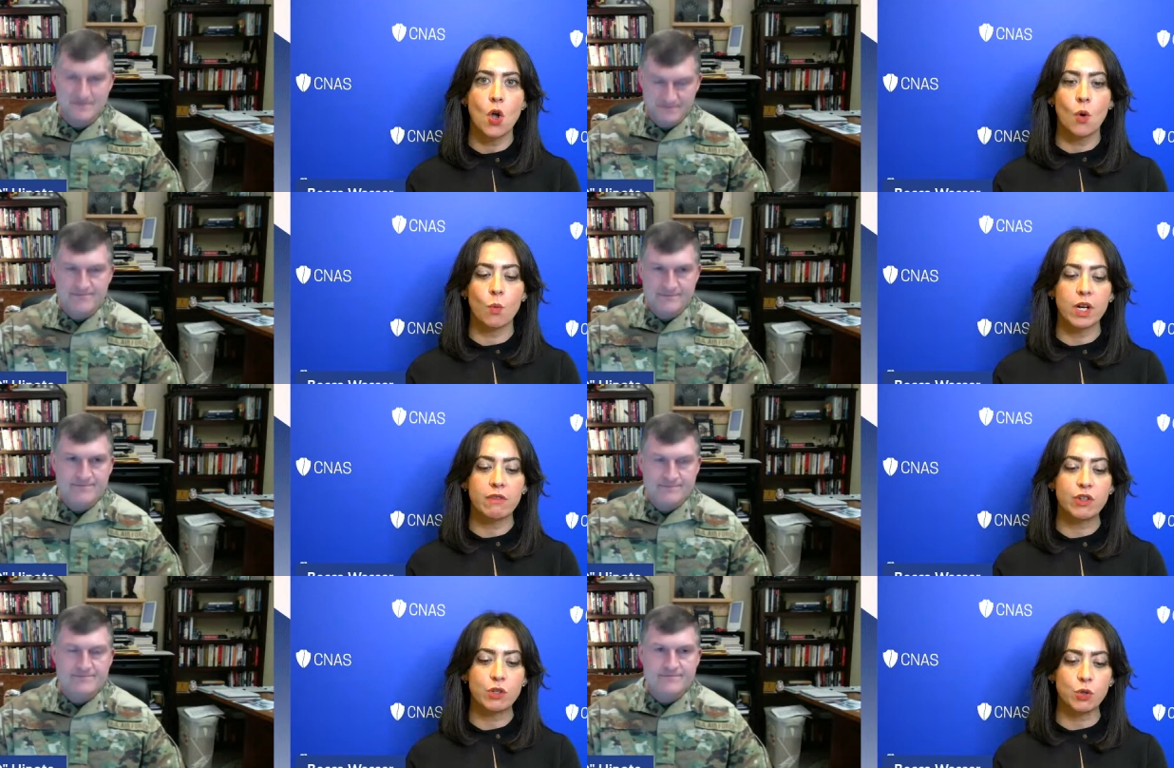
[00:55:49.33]
Speaker 1: one
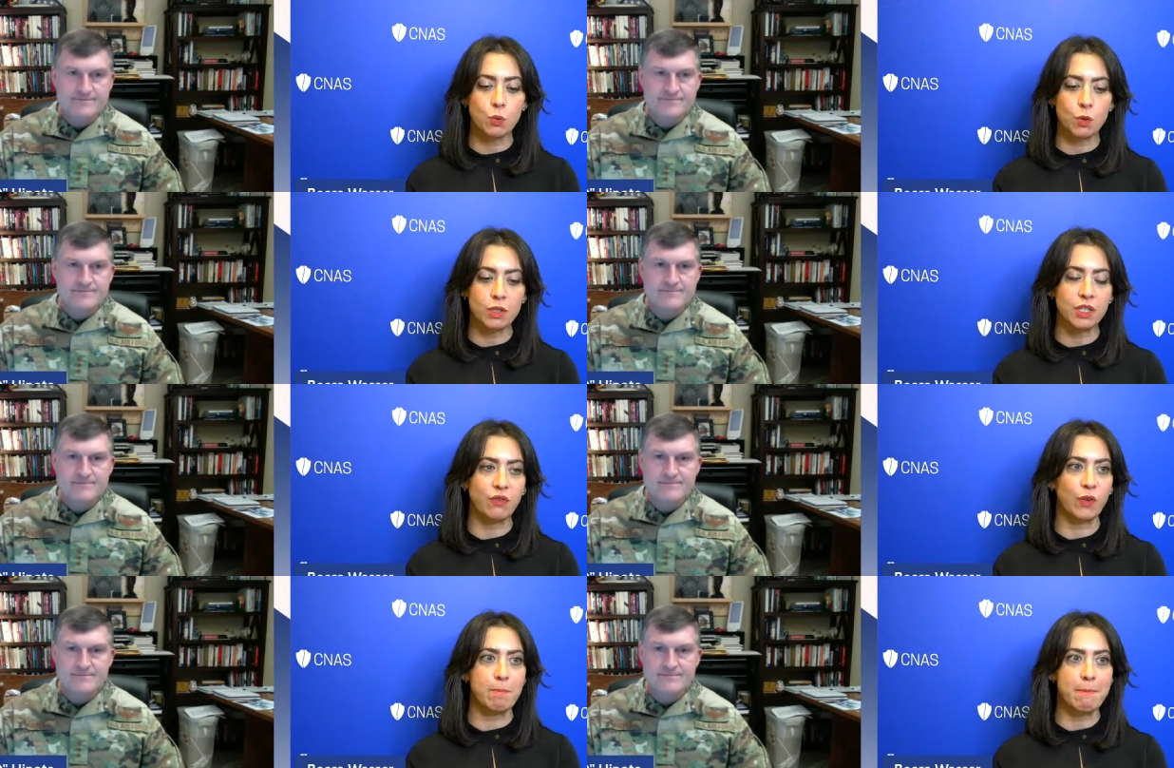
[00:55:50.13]
of your tools
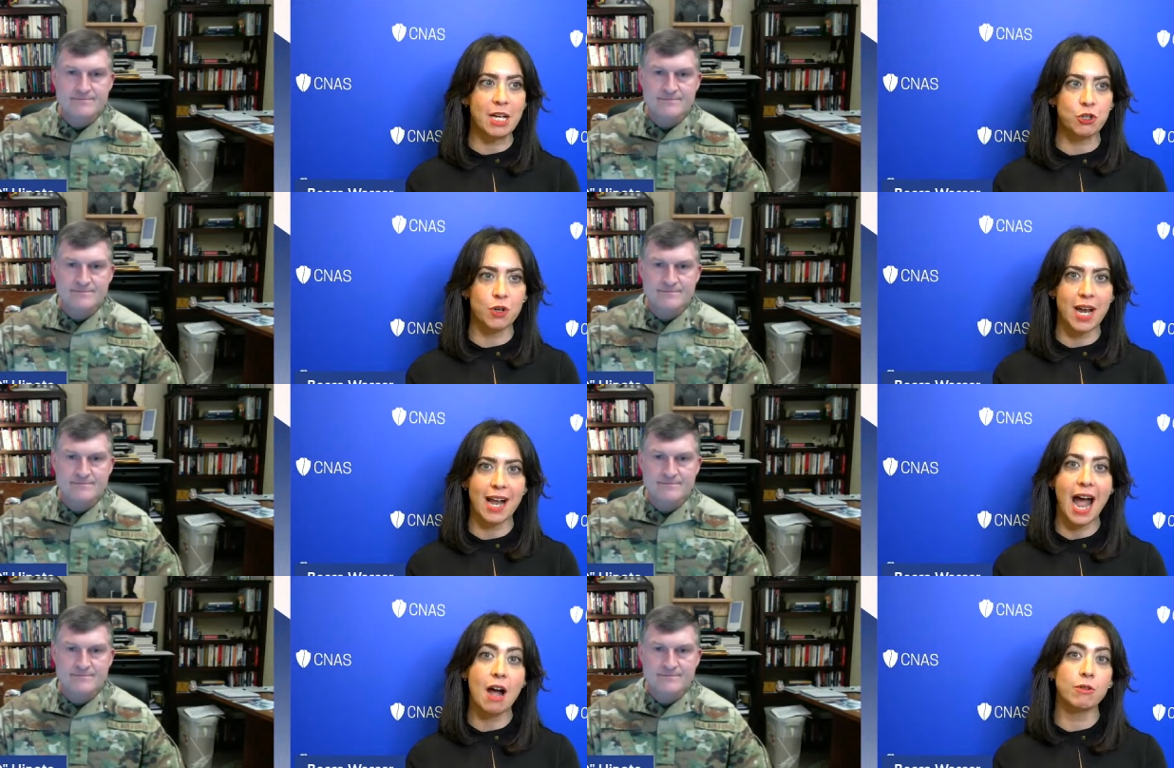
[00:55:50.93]
for measuring
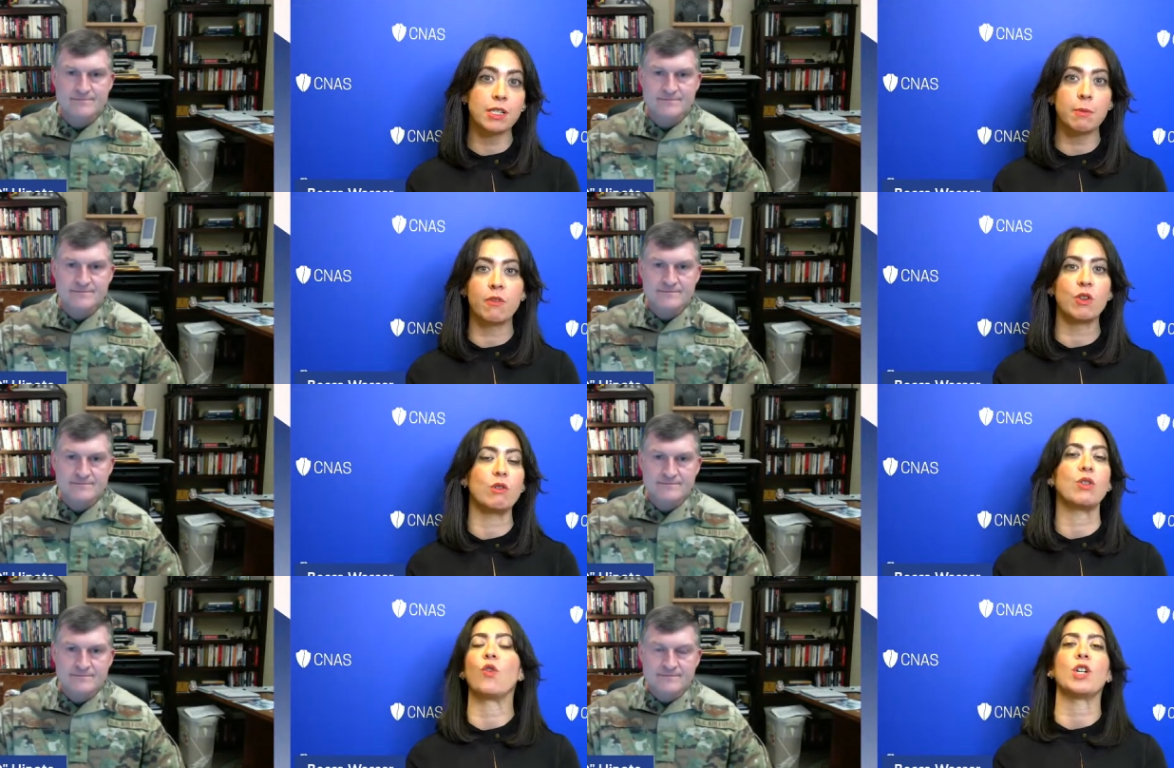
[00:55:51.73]
how some of
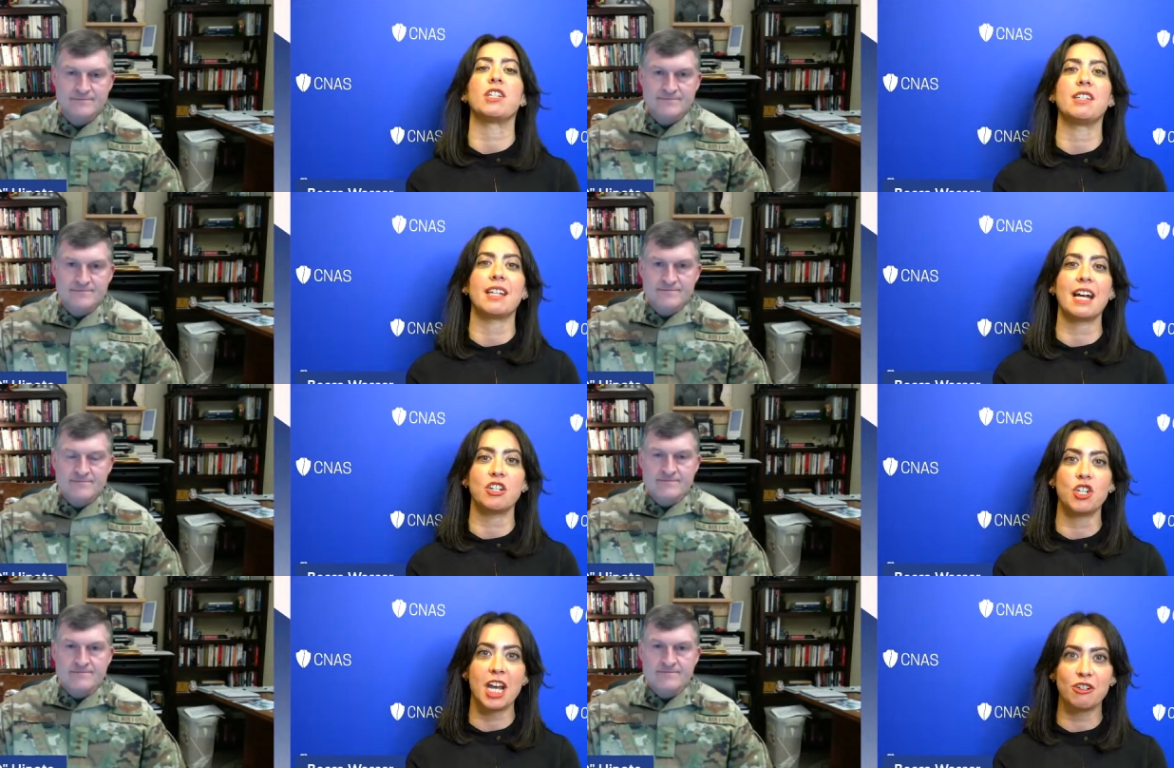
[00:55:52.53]
those force design
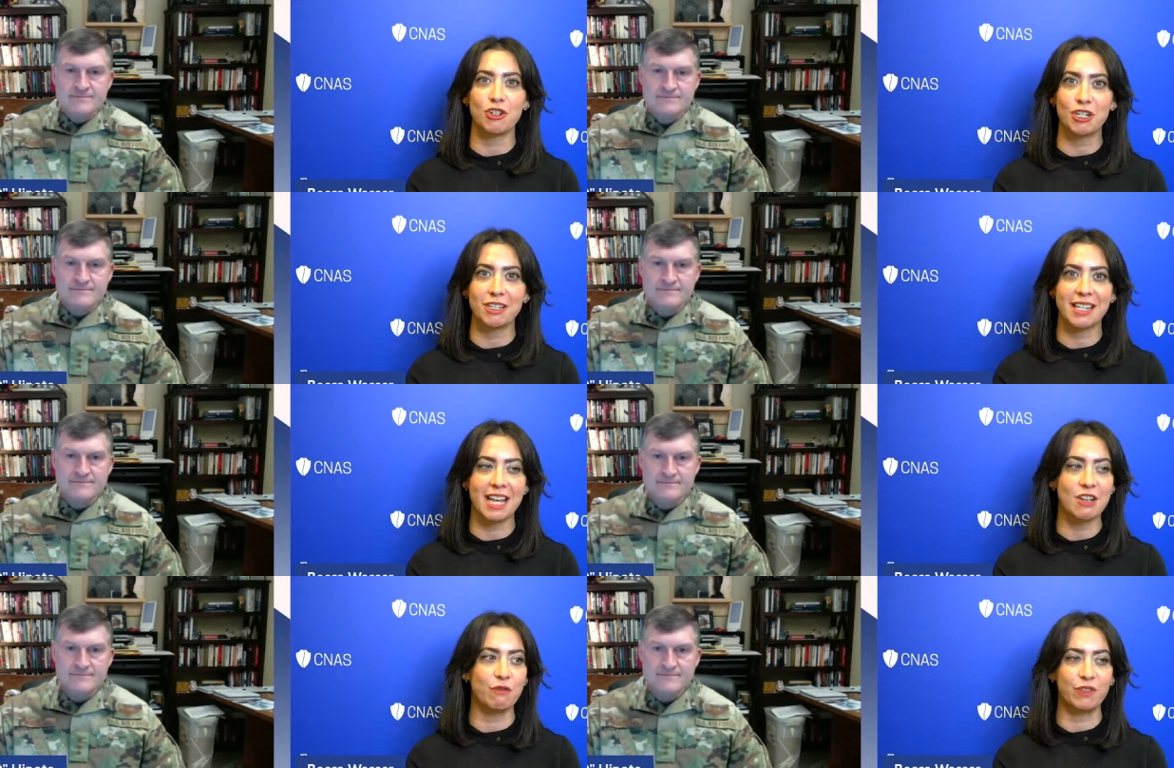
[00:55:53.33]
changes
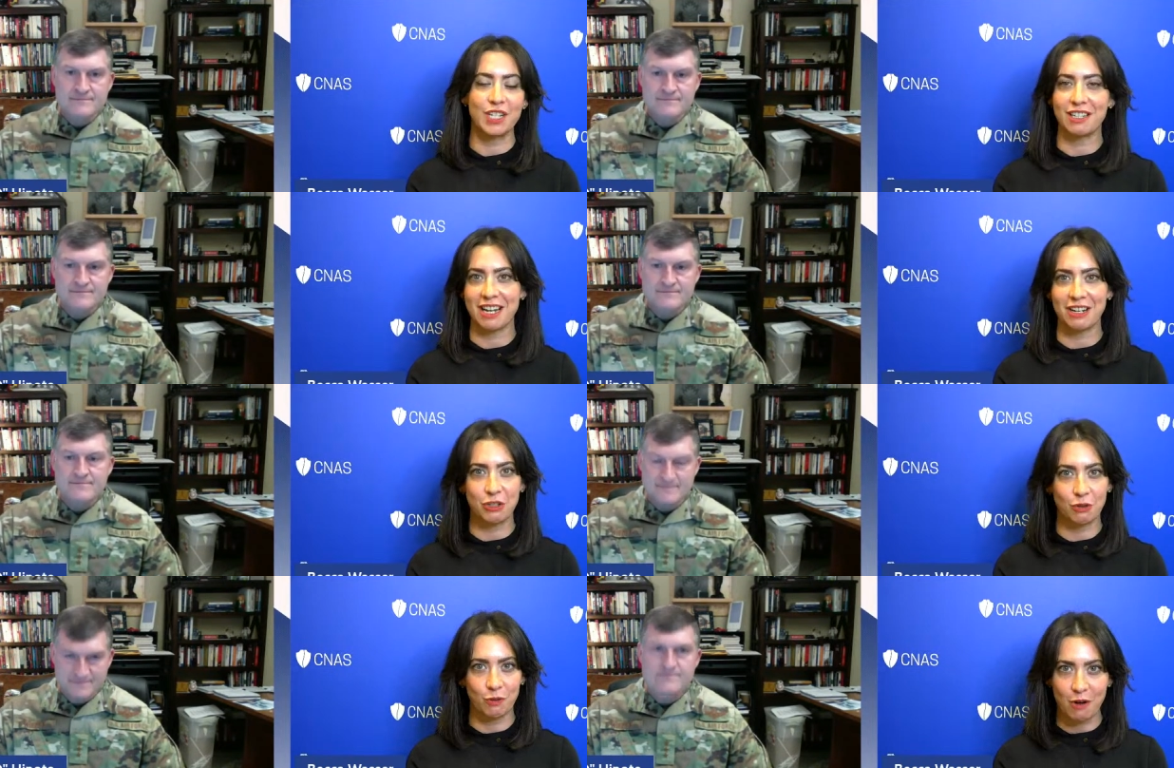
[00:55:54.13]
that you've
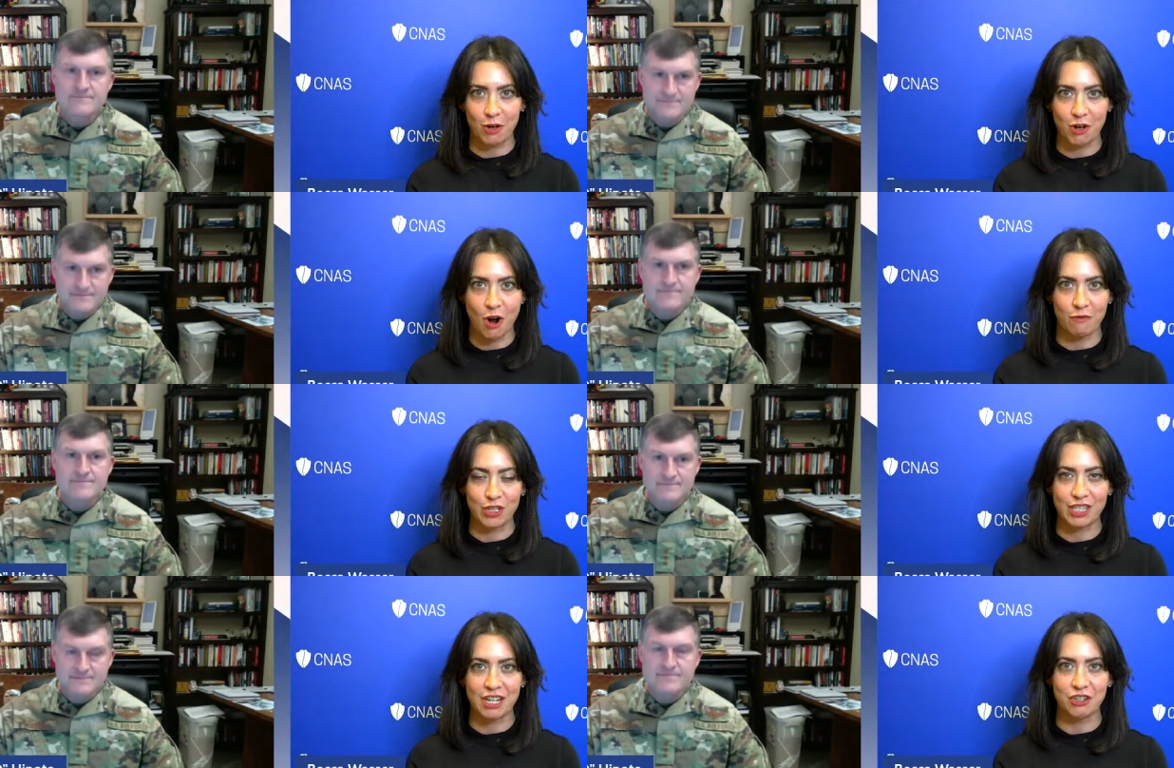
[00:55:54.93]
detailed throughout our
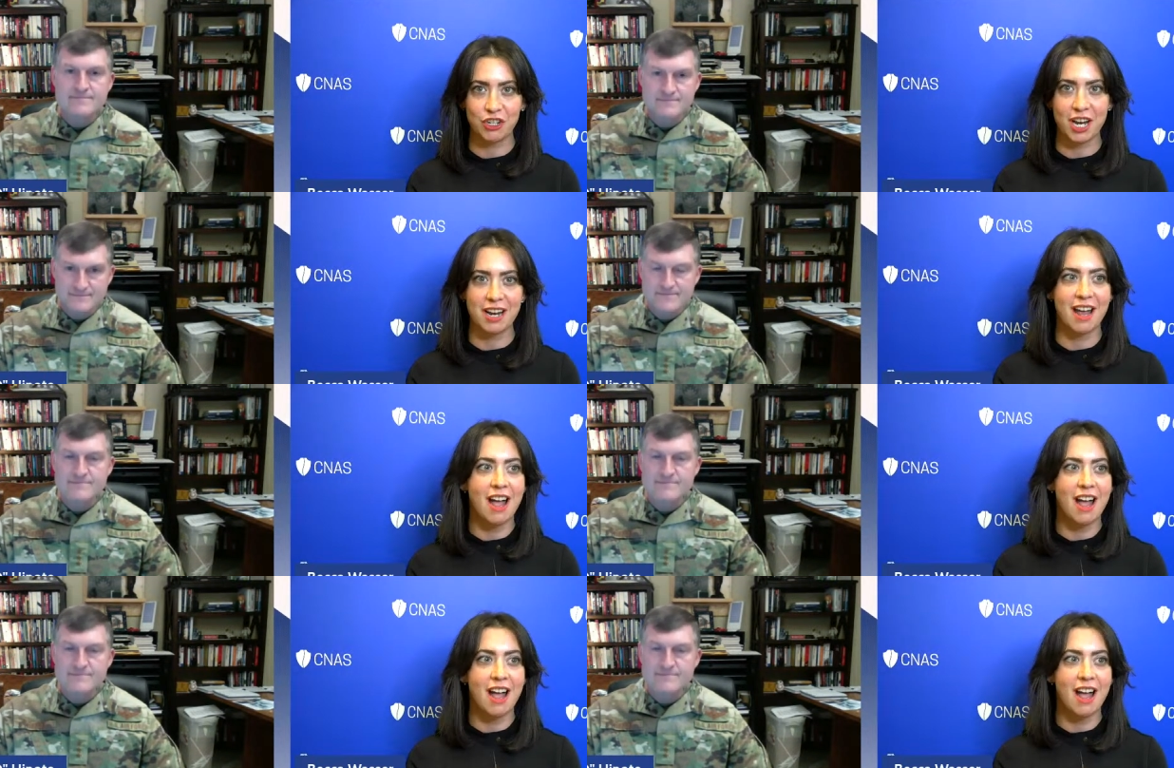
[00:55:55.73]
conversation,